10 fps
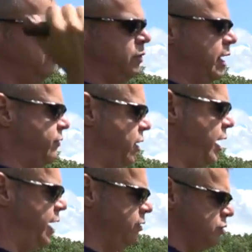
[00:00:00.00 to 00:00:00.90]
We have our
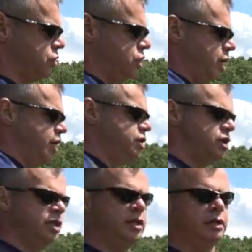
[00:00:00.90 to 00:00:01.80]
angles
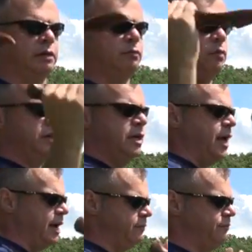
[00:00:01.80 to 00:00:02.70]
changing and
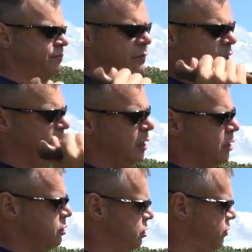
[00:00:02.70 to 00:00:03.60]
whatnot.
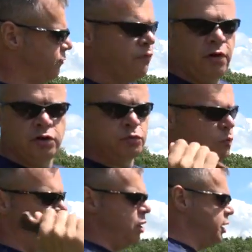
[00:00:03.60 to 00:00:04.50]
So the first
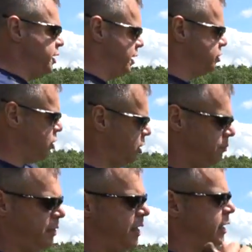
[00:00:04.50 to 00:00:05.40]
one is going
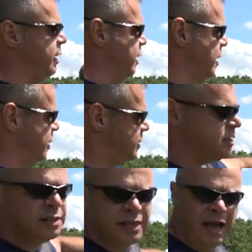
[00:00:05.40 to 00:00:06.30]
to be
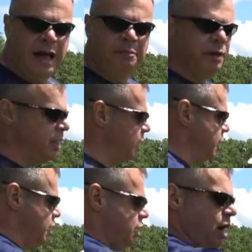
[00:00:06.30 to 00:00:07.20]
stop,
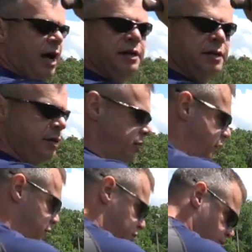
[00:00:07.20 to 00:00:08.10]
cut,
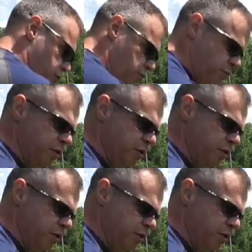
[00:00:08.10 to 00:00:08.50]
and scoop.